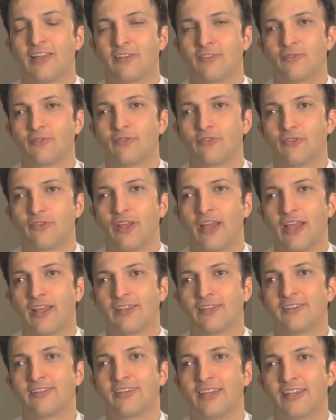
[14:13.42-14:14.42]
and
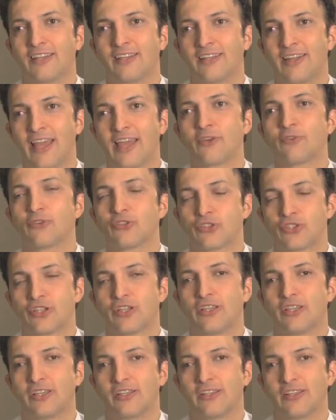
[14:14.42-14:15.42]
the
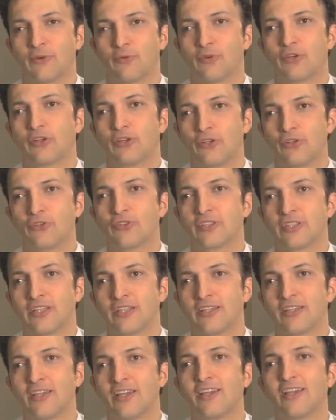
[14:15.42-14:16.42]
language that we're
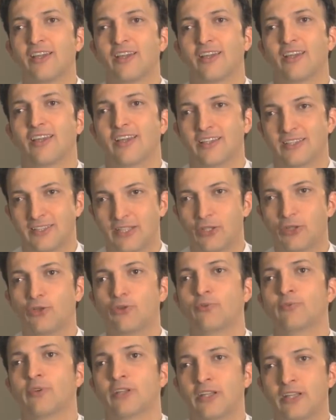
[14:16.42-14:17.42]
using is
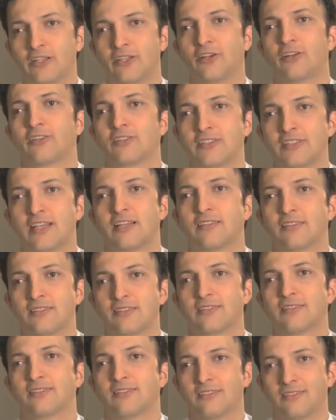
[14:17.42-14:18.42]
human adult
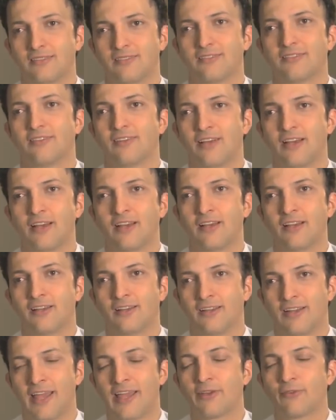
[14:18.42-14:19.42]
cell
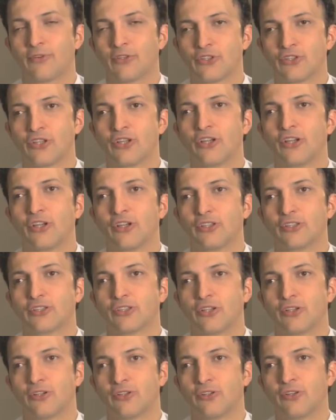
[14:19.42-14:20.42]
language.
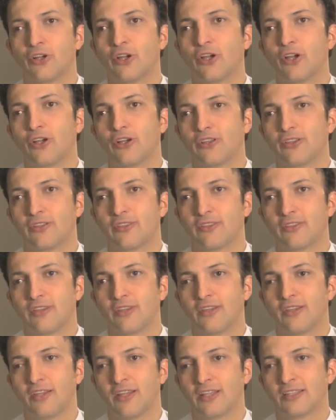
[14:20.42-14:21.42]
So
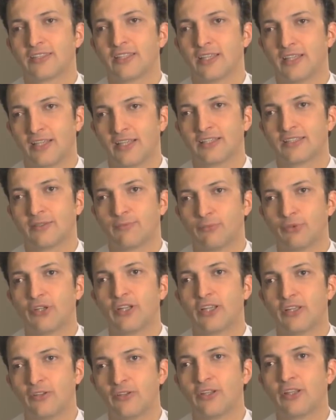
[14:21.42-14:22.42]
it's a
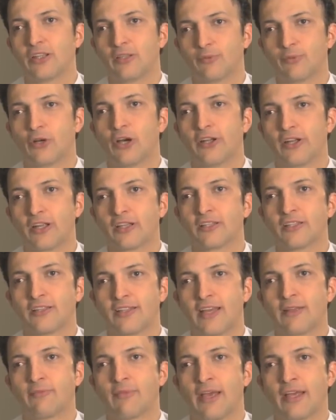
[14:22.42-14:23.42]
pretty unique product
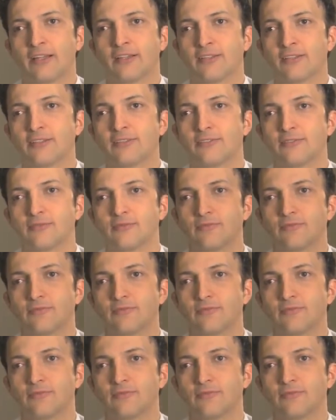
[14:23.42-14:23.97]
in that manner.